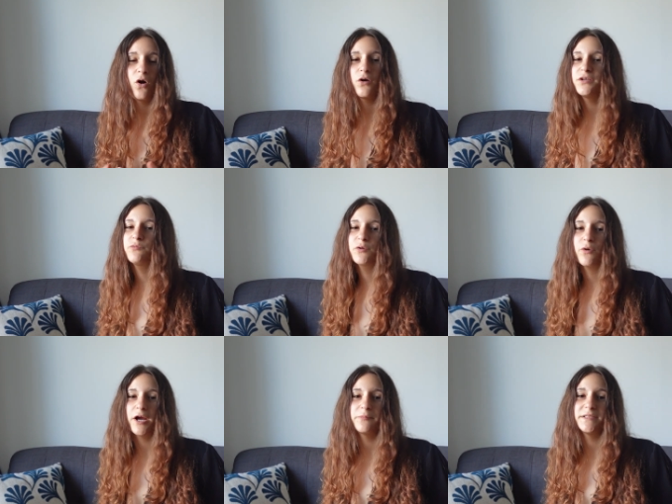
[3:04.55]
Other
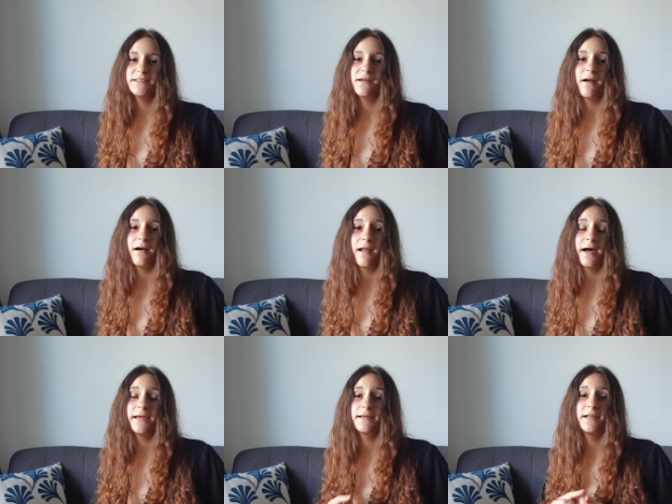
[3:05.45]
requirements are
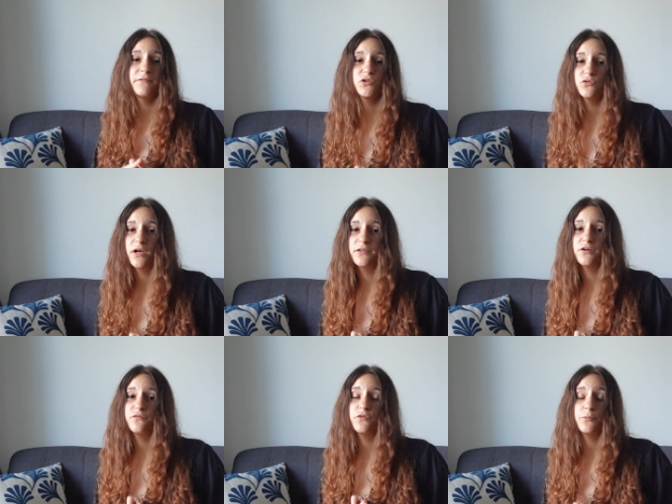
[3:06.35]
like living
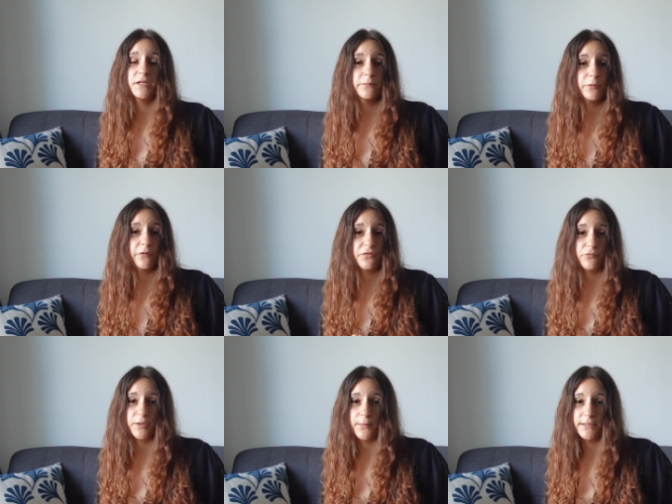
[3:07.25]
together for a minimum of
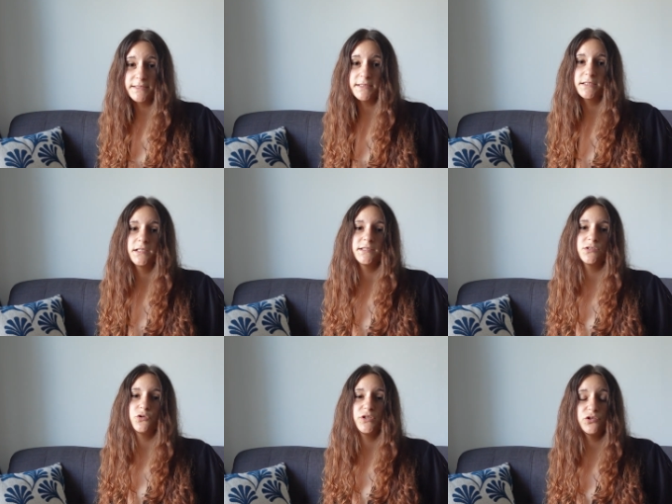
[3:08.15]
3 months,
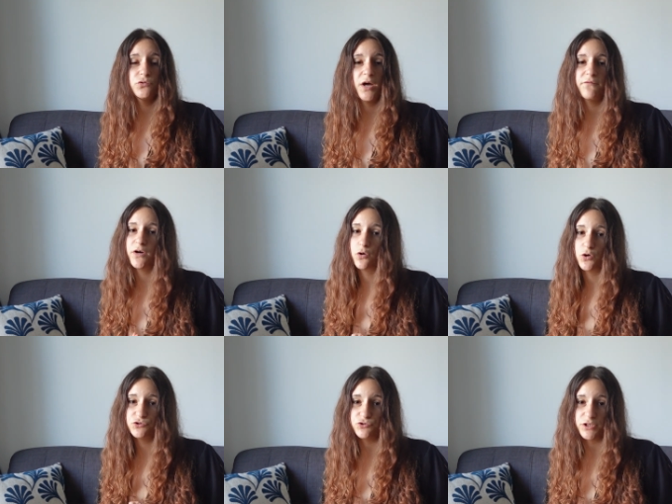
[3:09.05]
so you need to have a
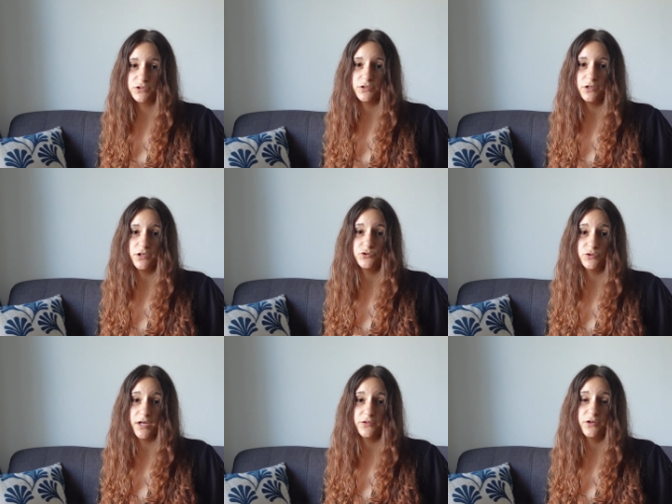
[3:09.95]
contract
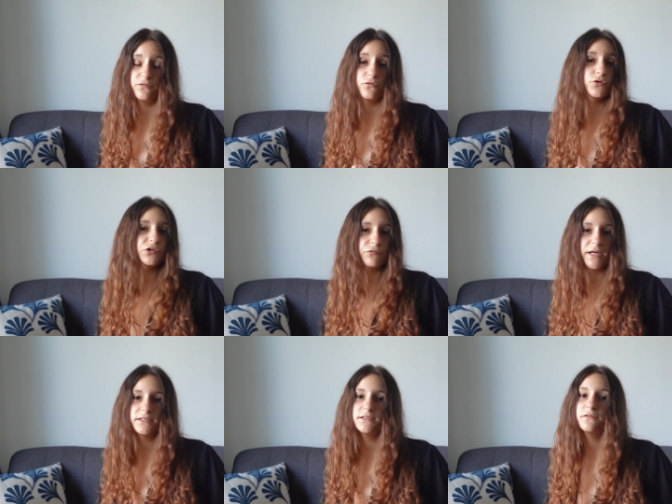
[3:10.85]
together for the
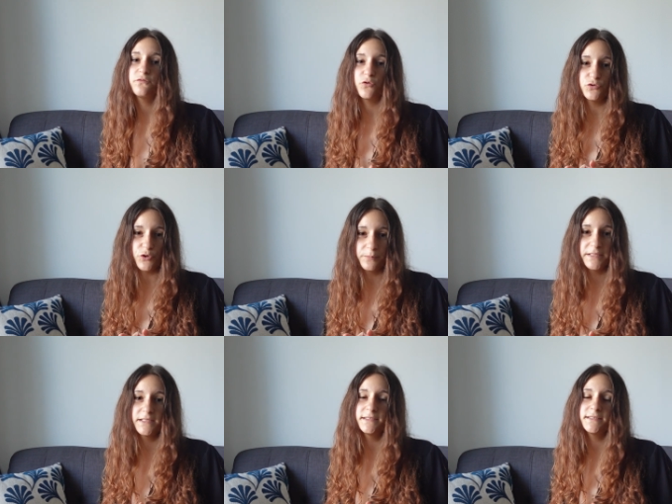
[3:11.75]
rent, for your
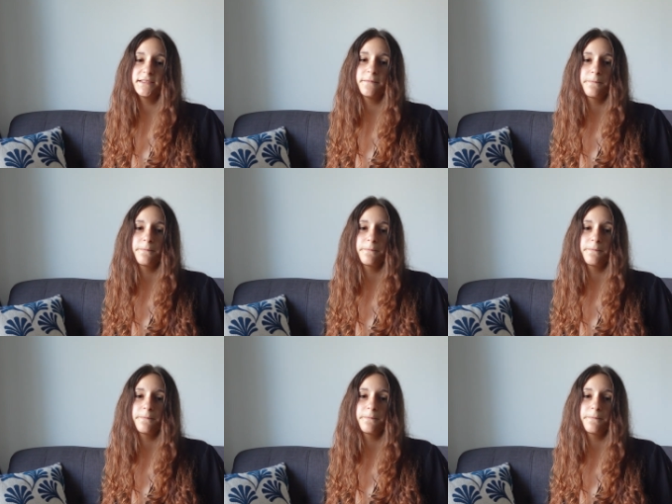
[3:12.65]
bills,